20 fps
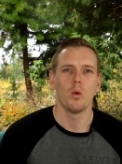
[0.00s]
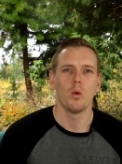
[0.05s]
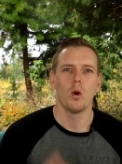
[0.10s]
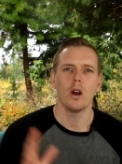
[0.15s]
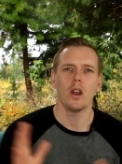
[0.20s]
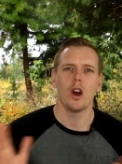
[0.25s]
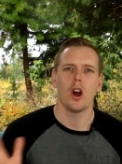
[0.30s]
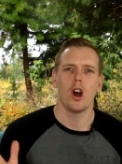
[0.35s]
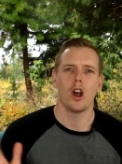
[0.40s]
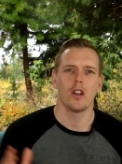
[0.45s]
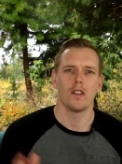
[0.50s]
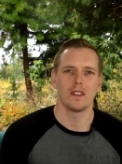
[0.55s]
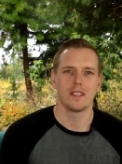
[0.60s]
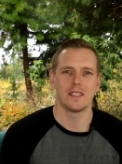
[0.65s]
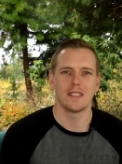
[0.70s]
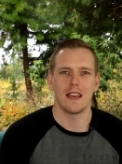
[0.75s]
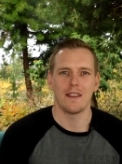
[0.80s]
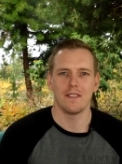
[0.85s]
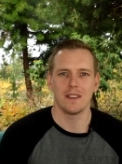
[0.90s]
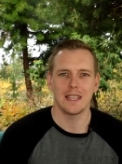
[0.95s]
What are the
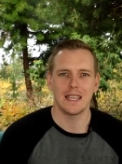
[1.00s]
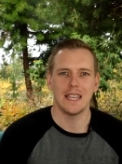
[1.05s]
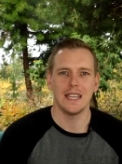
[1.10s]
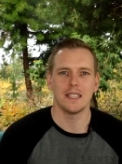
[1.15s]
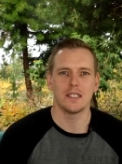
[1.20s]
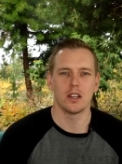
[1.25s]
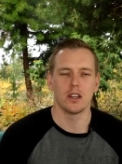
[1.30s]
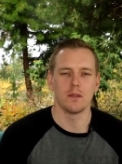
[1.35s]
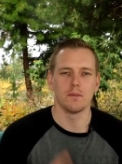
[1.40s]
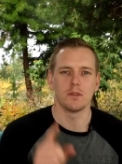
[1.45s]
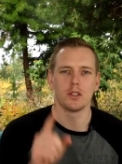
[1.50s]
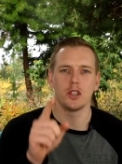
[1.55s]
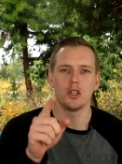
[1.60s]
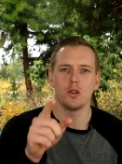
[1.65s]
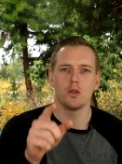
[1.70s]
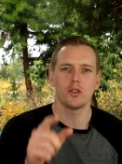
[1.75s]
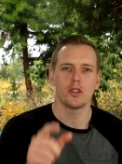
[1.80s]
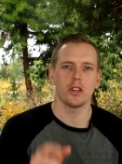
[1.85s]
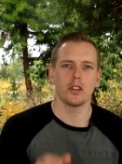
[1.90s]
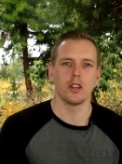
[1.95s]
7 key terms
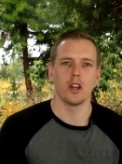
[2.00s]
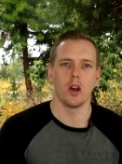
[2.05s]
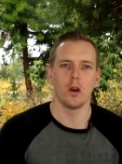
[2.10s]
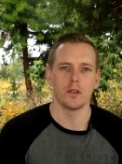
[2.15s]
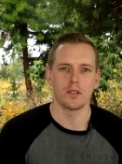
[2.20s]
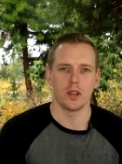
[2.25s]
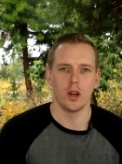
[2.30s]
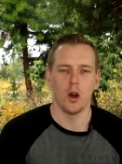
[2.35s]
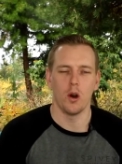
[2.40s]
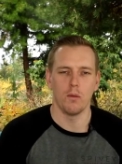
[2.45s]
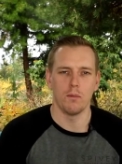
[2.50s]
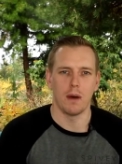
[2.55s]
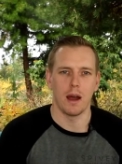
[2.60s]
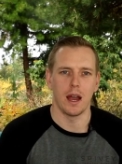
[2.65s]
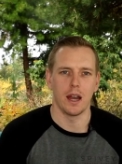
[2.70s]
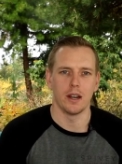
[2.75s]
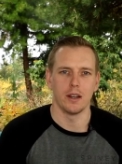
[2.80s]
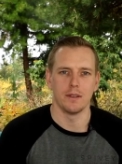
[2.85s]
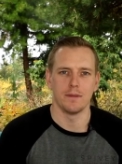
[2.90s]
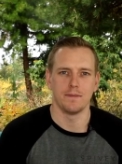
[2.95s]
you should know as a home
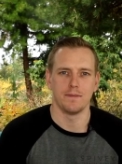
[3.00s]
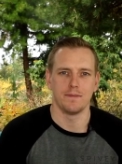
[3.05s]
buyer?